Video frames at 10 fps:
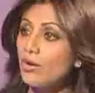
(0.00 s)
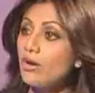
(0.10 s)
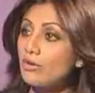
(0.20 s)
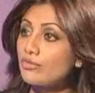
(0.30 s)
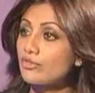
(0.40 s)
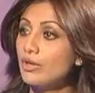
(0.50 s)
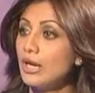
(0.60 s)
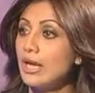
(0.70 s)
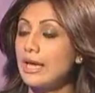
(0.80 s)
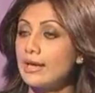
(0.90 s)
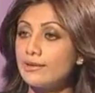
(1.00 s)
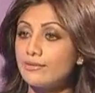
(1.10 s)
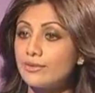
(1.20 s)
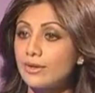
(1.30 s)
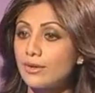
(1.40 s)
off.
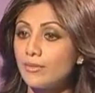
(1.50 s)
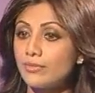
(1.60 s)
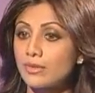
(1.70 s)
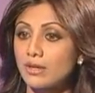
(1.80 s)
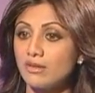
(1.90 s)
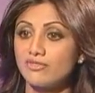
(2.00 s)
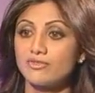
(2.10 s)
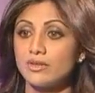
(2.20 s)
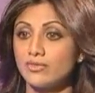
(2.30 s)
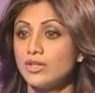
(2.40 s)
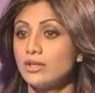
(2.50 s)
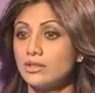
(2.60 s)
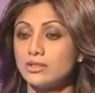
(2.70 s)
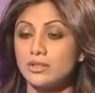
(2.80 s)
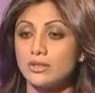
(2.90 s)
And I've
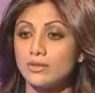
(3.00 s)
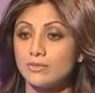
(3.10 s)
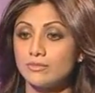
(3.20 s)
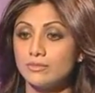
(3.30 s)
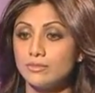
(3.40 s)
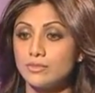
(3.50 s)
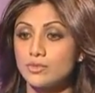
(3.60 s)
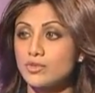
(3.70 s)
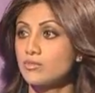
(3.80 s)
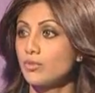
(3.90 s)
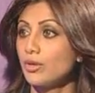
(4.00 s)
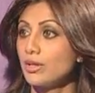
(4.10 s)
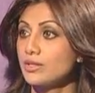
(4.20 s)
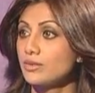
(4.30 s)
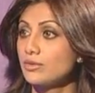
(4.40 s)
heard Susan Boyle
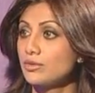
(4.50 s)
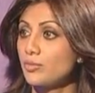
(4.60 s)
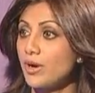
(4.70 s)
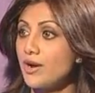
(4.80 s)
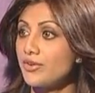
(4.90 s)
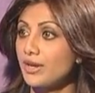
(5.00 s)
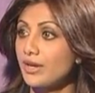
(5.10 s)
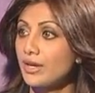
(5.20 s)
had to go into the Priory